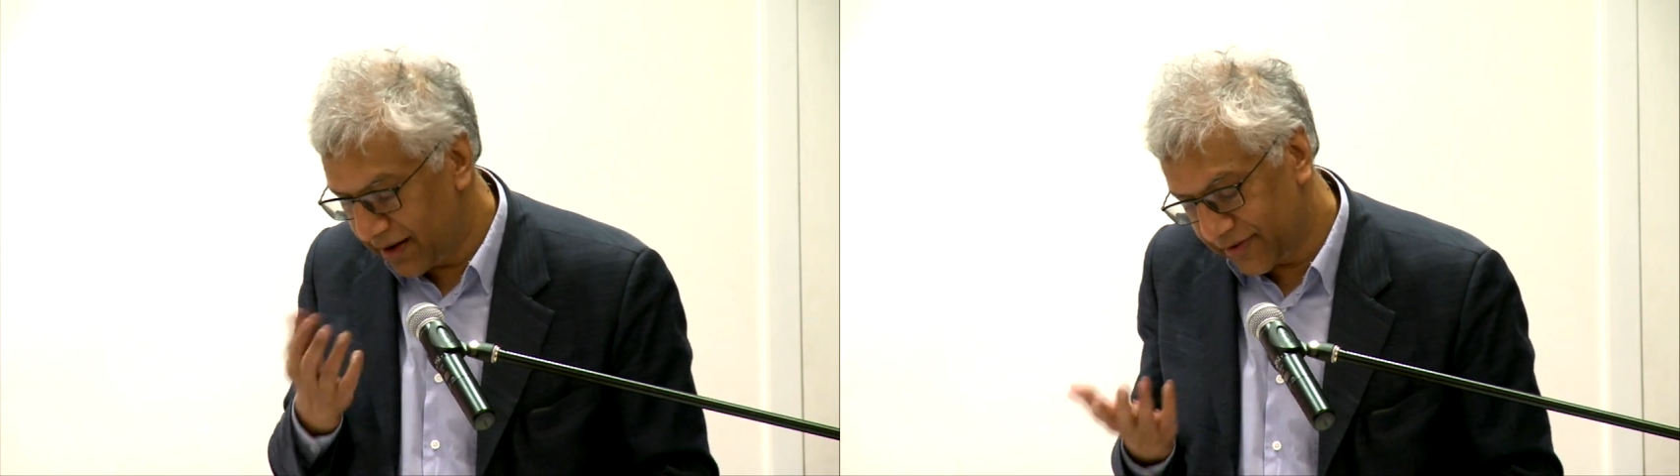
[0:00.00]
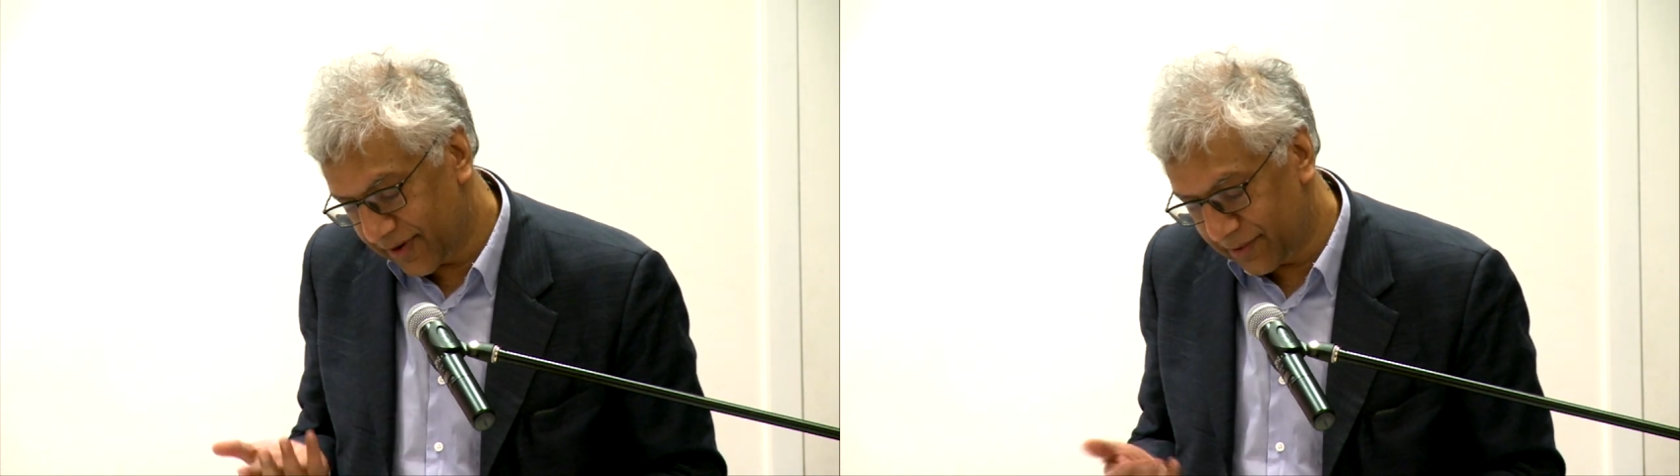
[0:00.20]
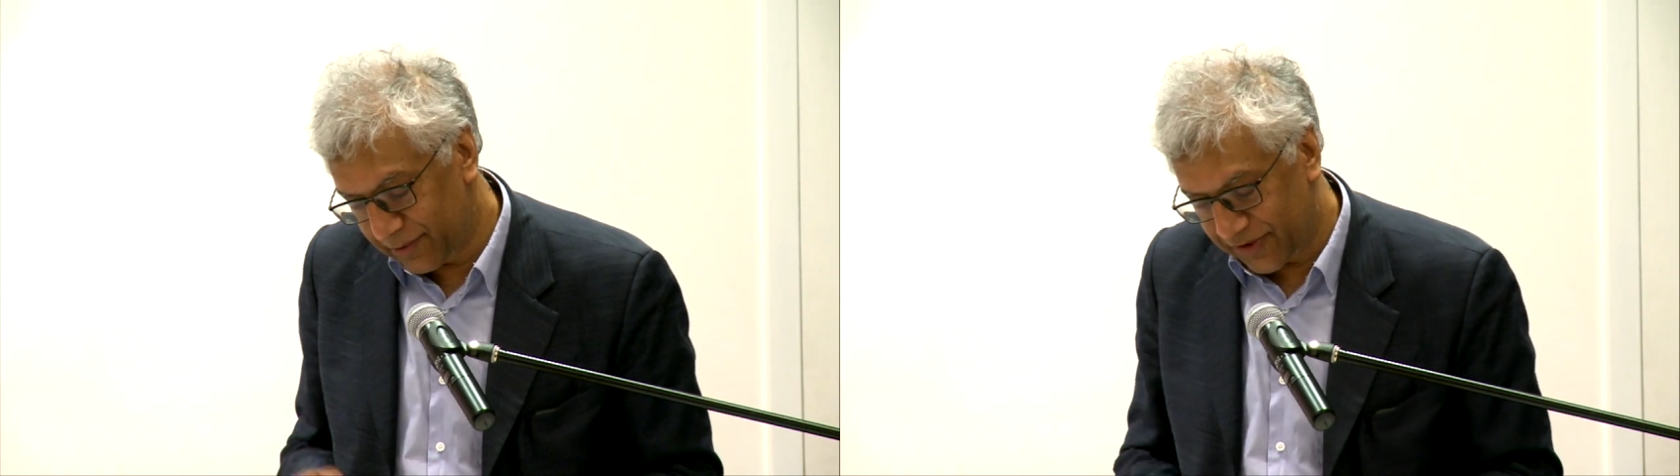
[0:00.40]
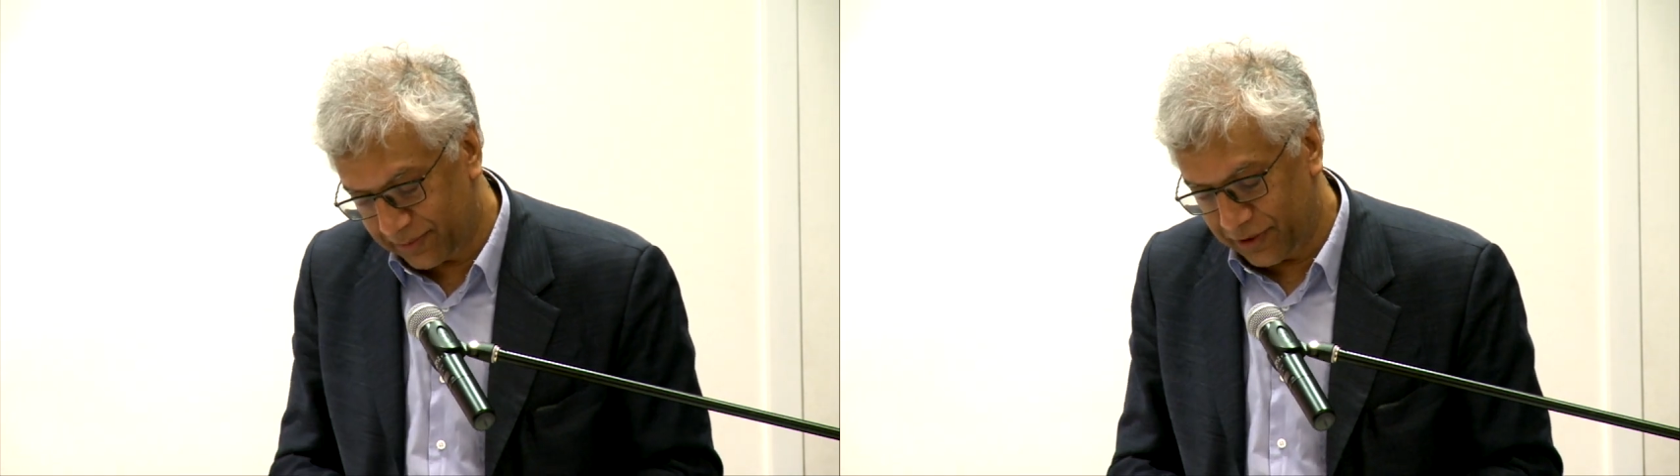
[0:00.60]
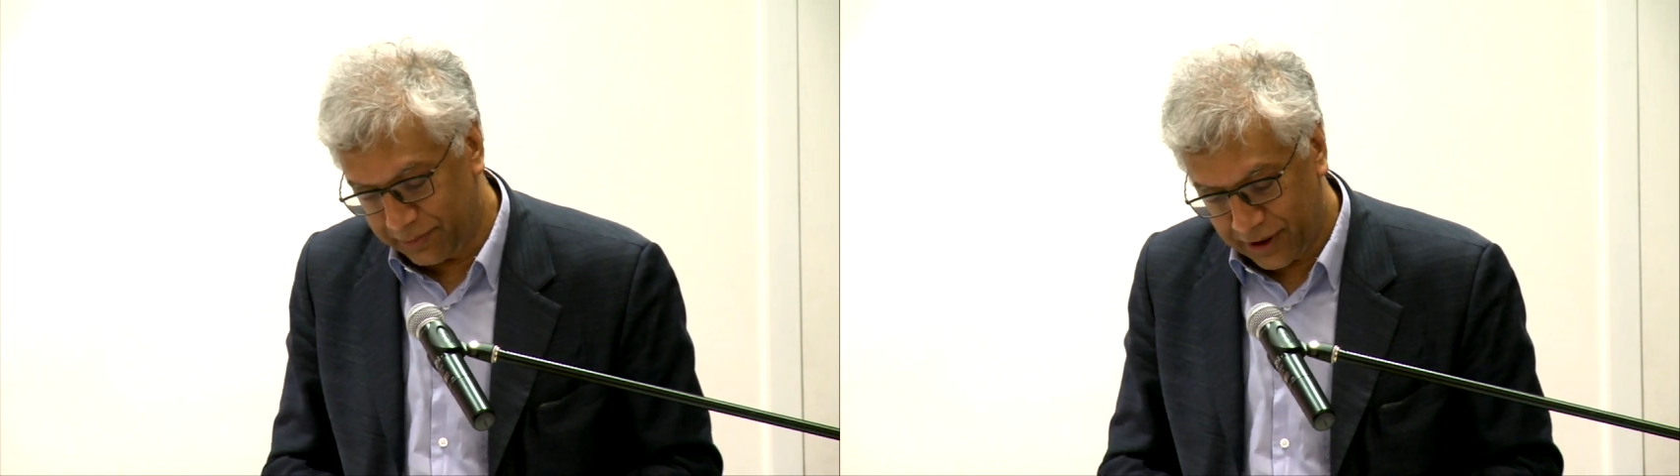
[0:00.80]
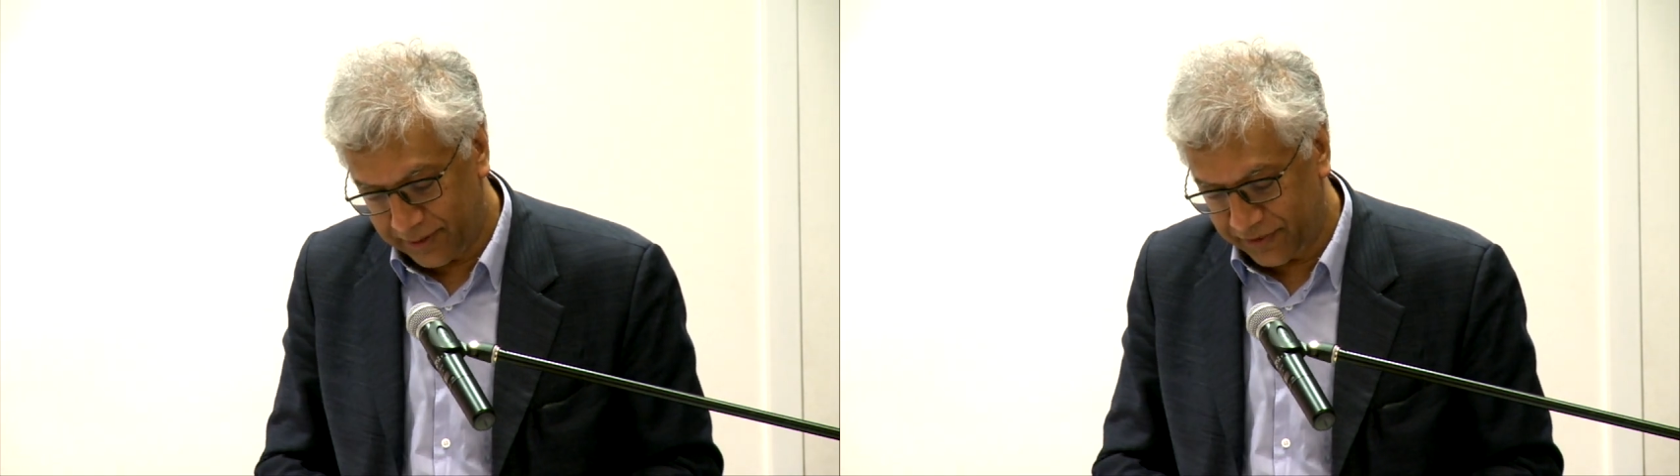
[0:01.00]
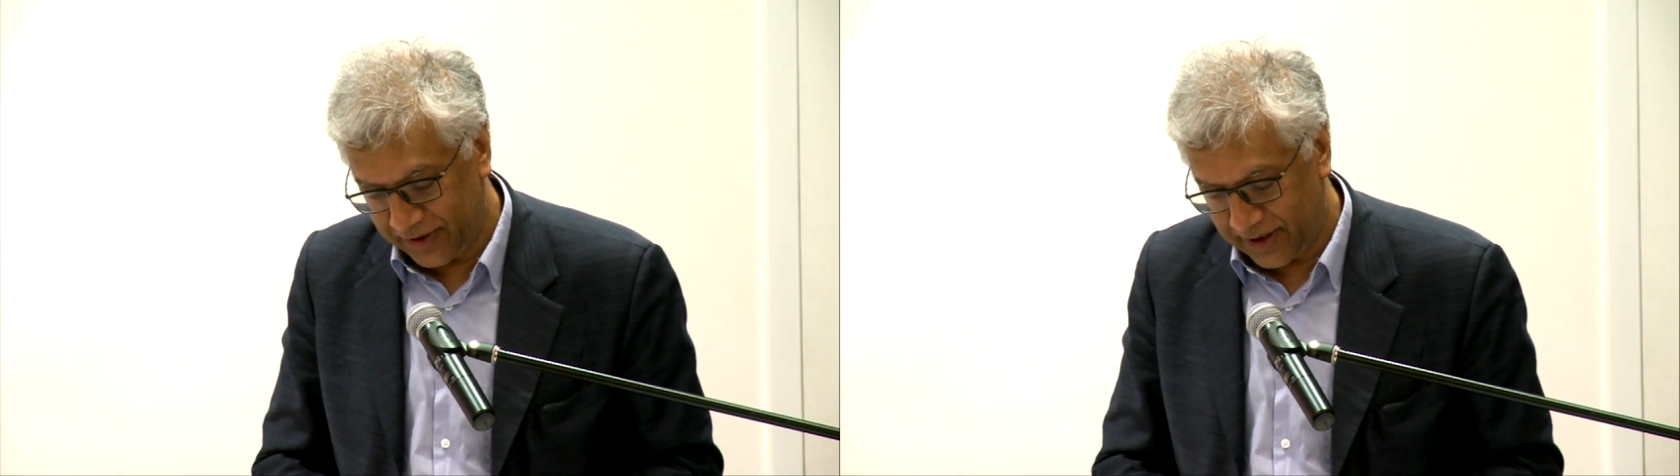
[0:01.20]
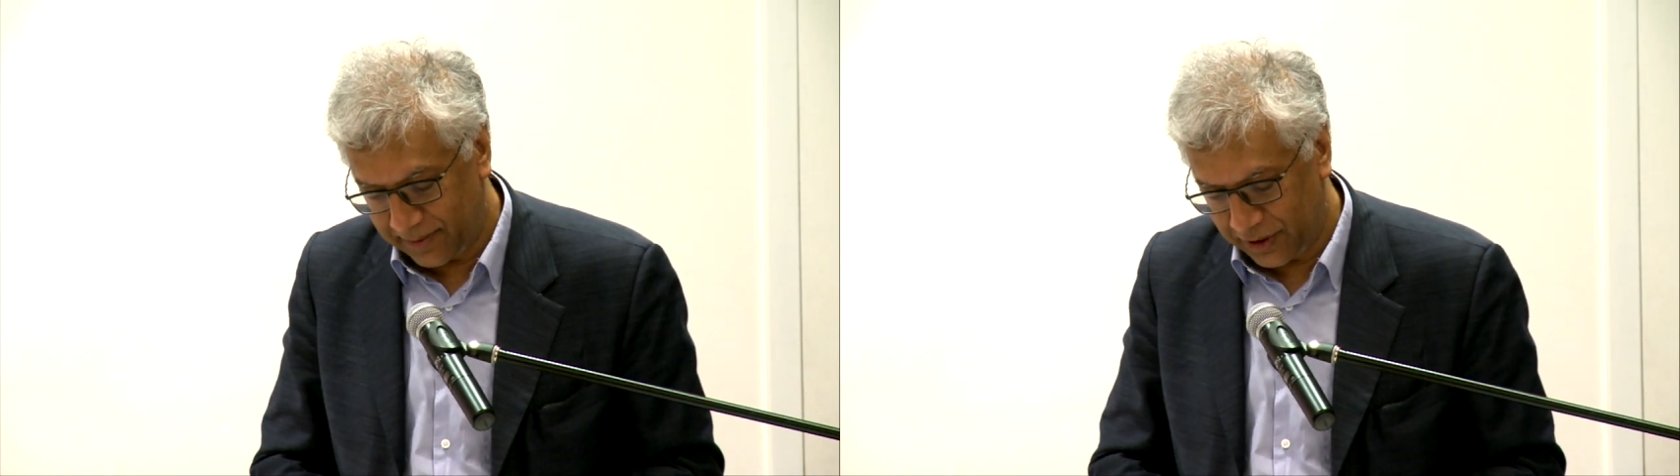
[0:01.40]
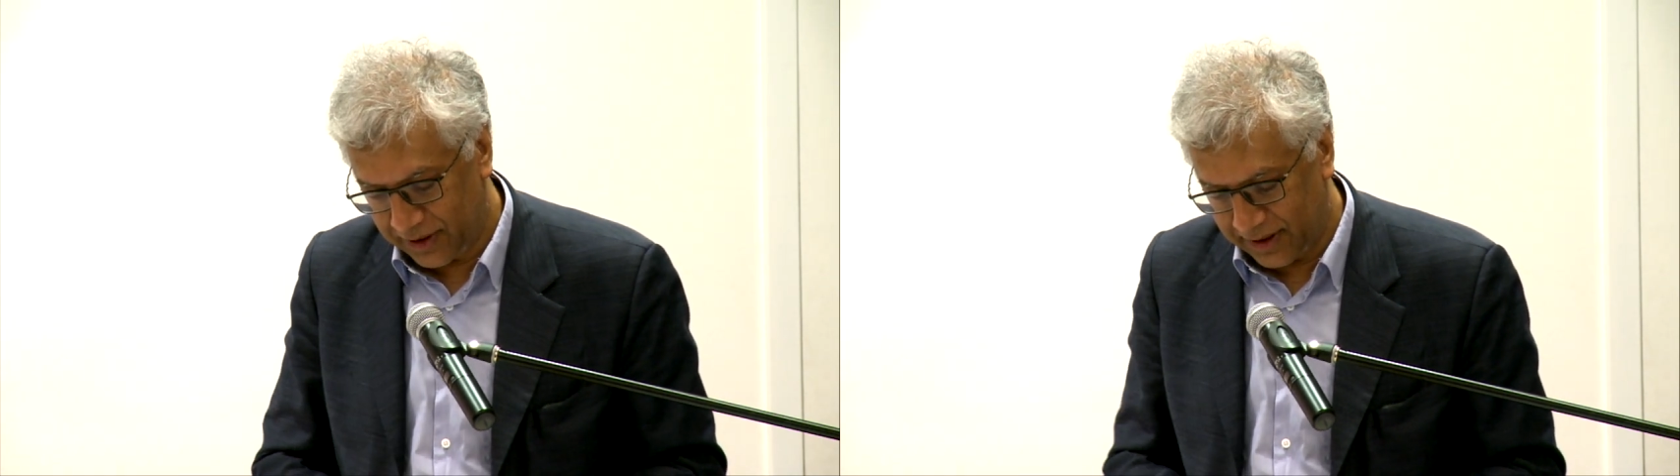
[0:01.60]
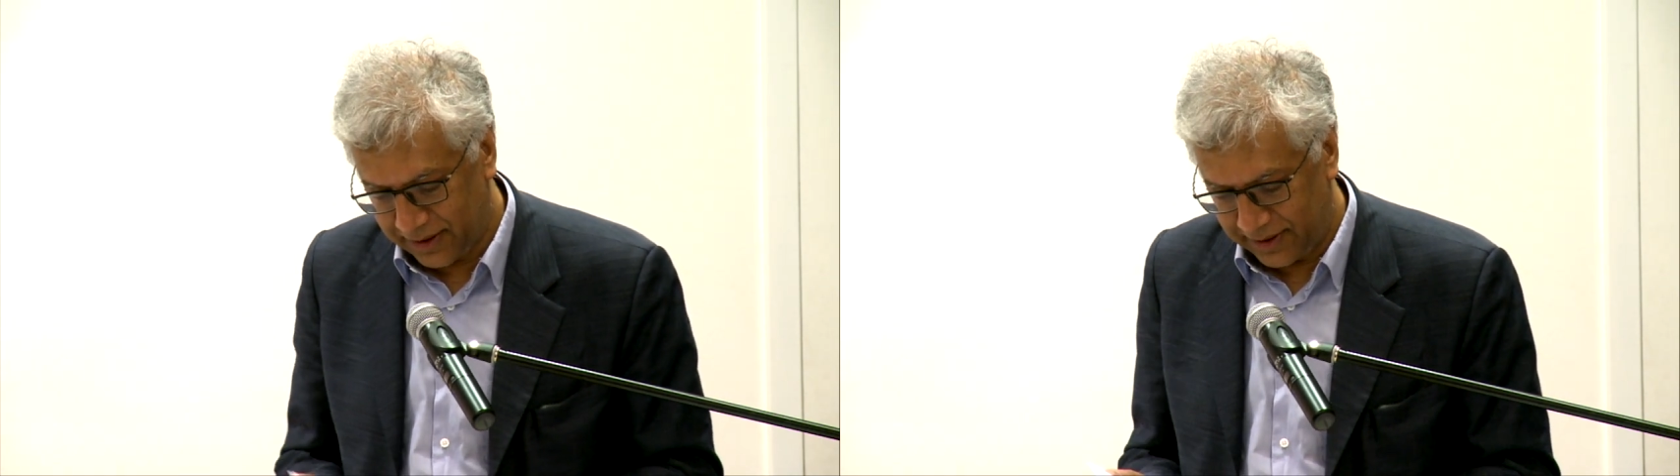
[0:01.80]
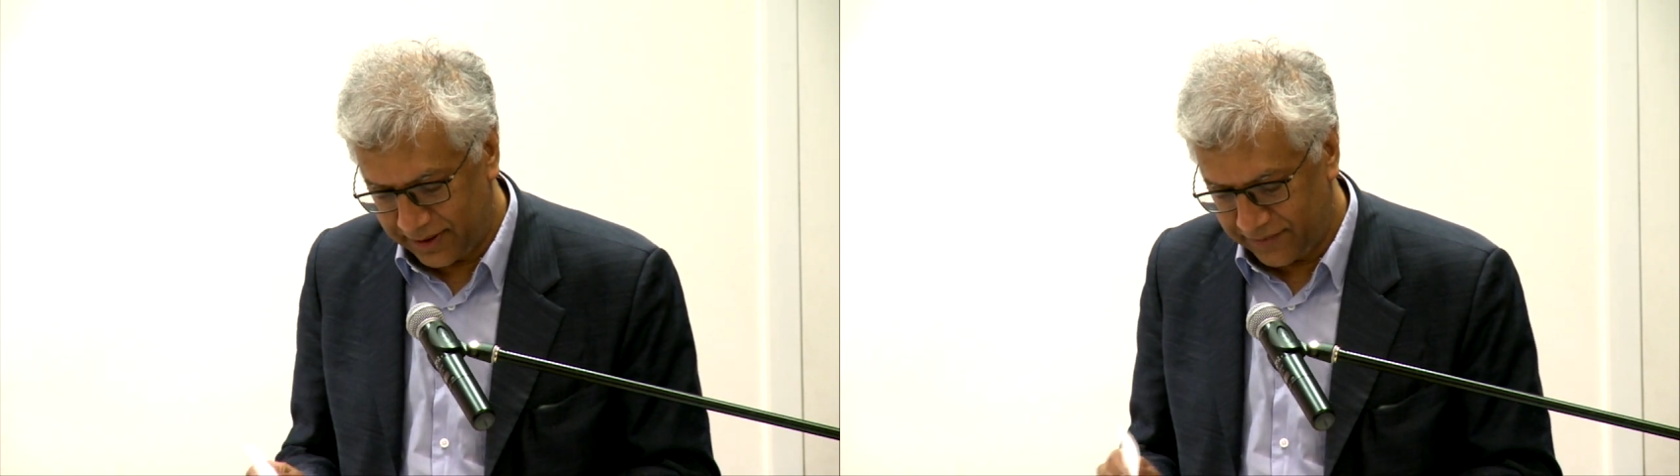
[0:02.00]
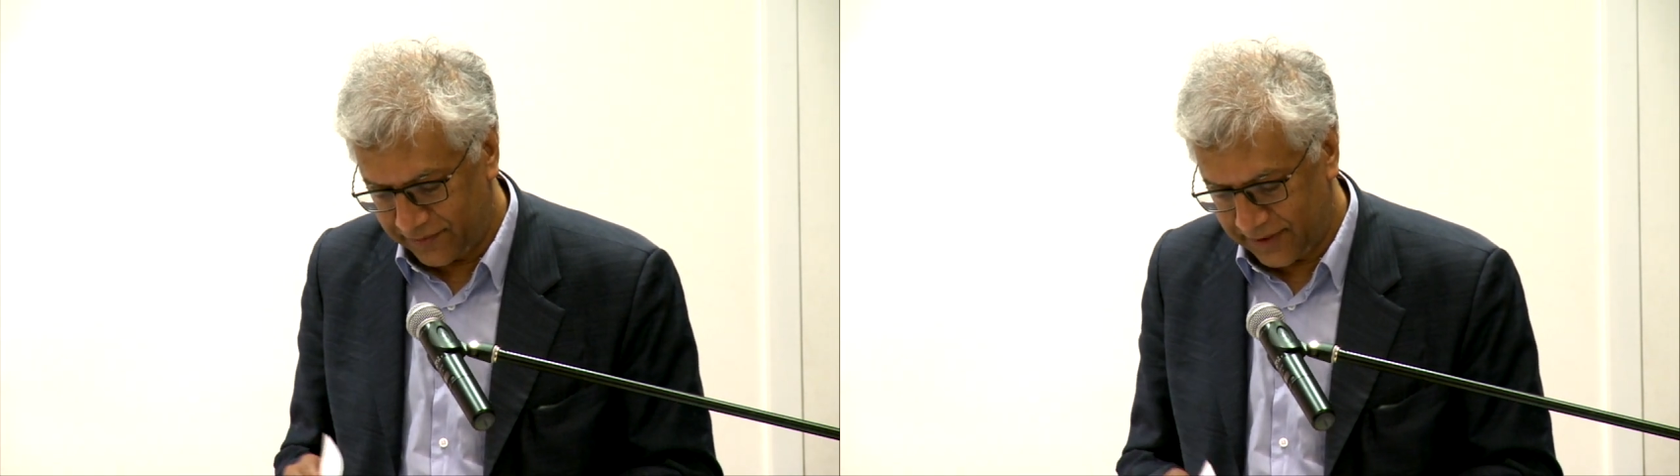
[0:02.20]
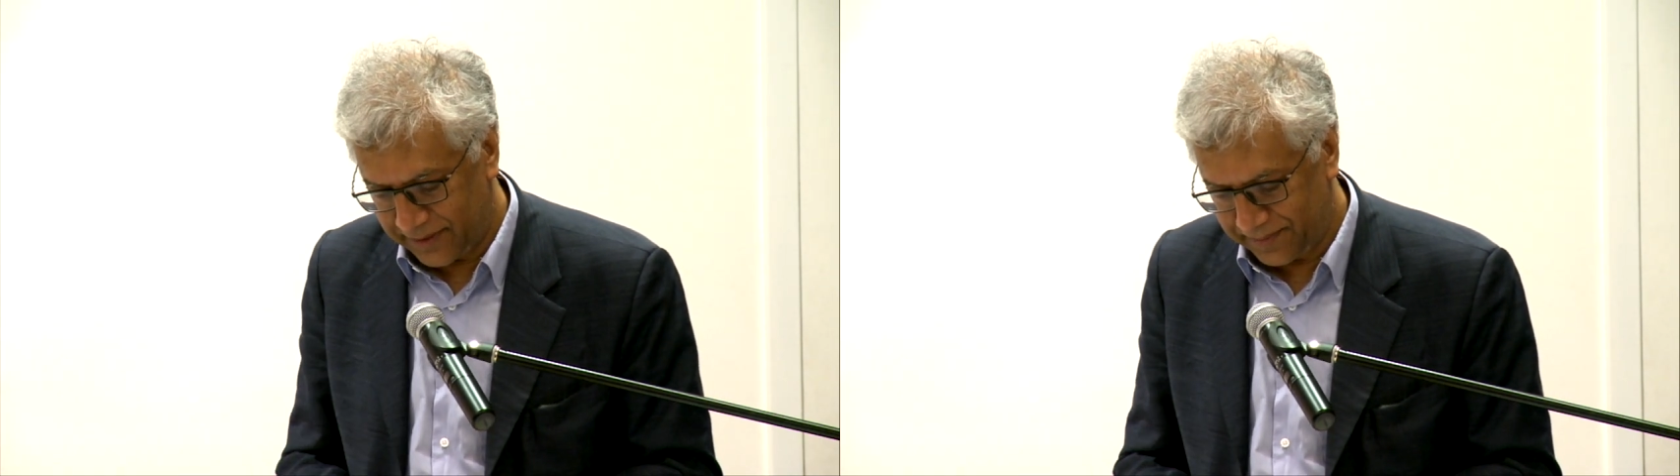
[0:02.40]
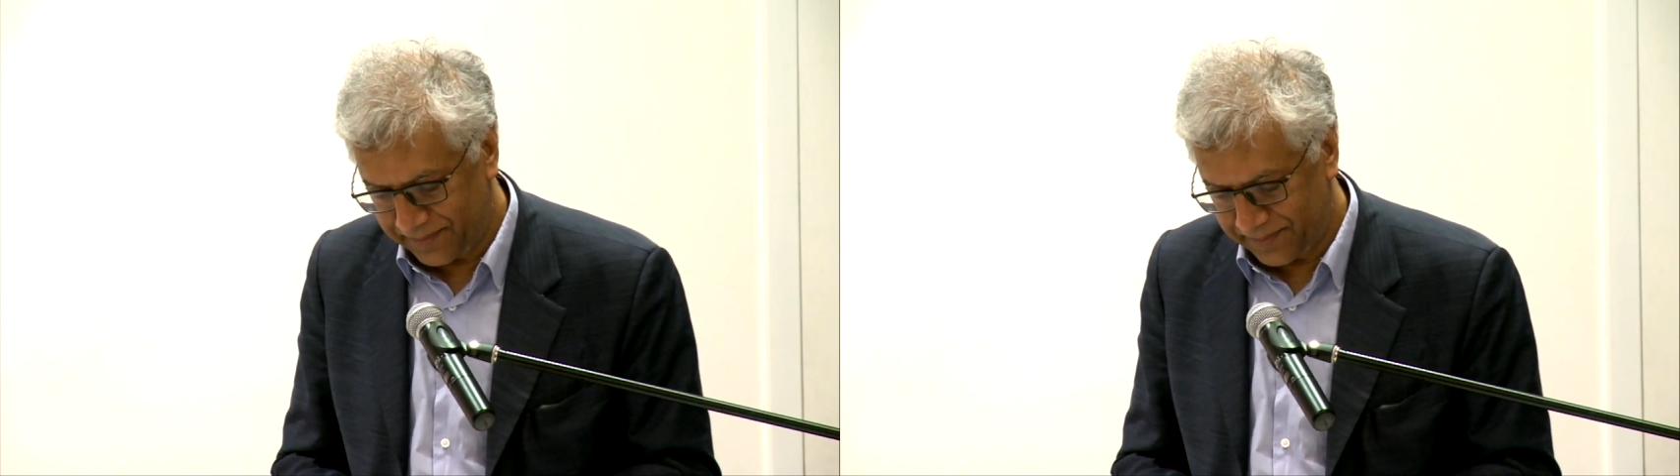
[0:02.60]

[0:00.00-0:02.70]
So I'm going to read some new poems, and then I'm going to kind of uh,